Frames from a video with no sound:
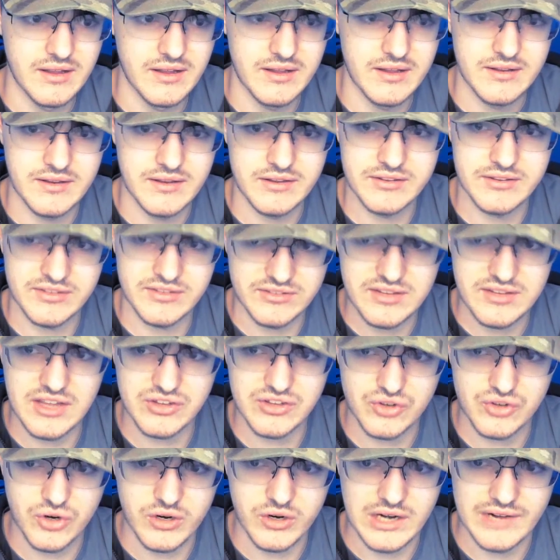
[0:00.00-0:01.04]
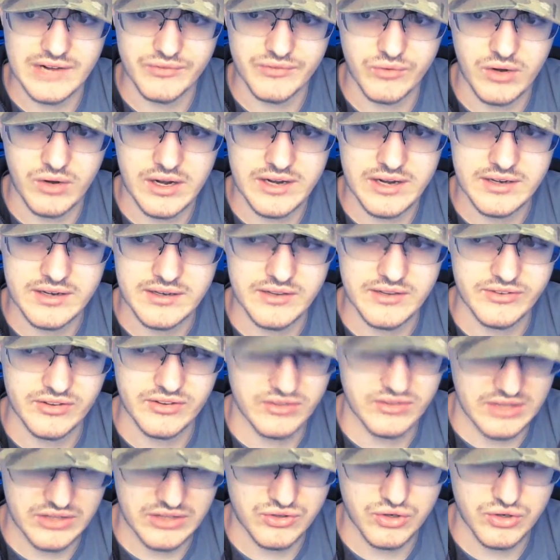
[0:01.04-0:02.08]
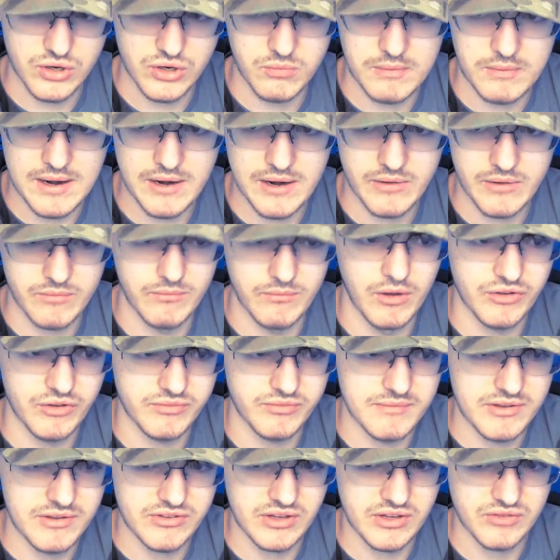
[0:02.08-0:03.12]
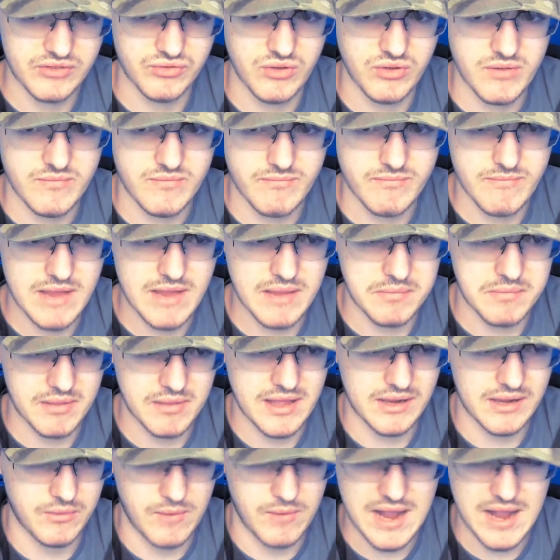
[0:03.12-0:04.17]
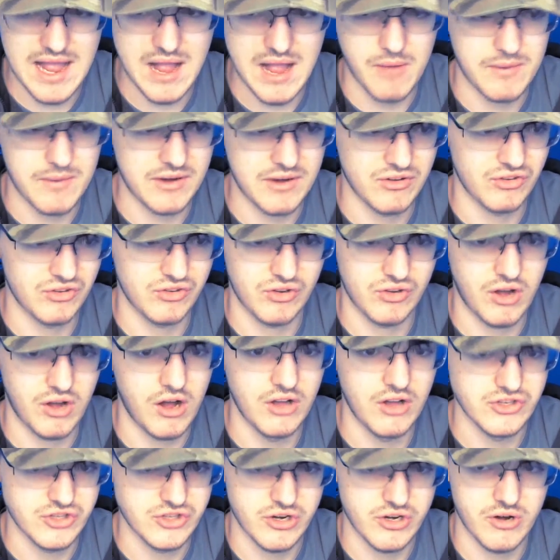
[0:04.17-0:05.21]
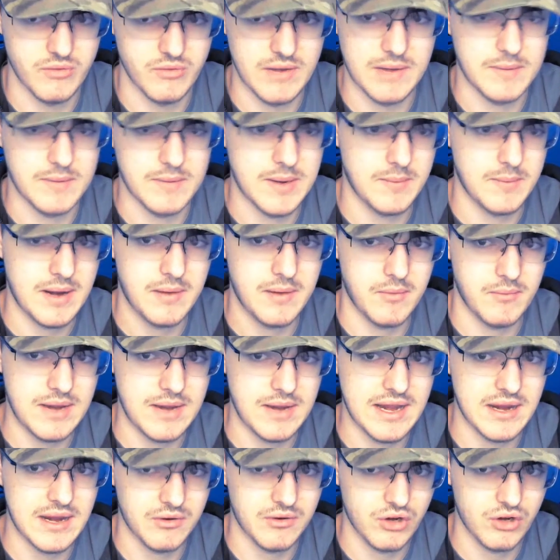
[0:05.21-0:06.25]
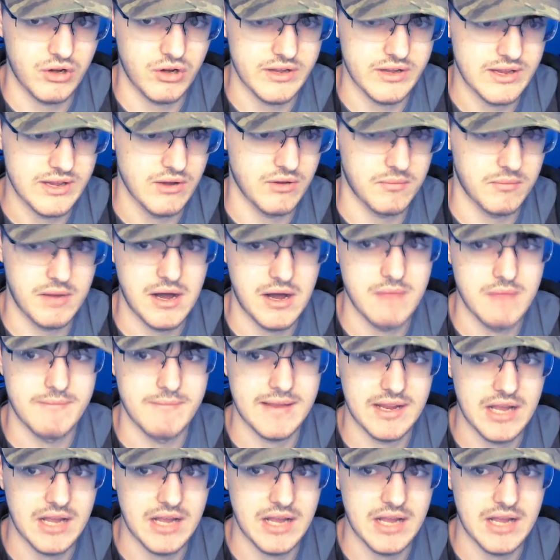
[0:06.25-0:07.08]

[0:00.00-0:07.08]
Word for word: This isn't Discord, everyone. This isn't Discord where most mystics would maybe like, wow, we can just call each other, ring, ring, ring, ring. I'm calling you, come on, pick